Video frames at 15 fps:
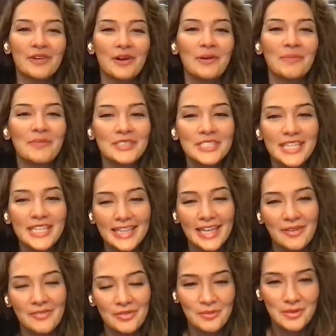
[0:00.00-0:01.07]
from? Where'd you get
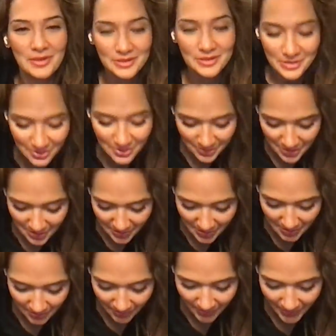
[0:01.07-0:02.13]
that from? Because you, you
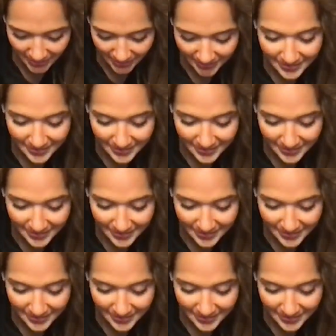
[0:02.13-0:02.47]
keep quoting it.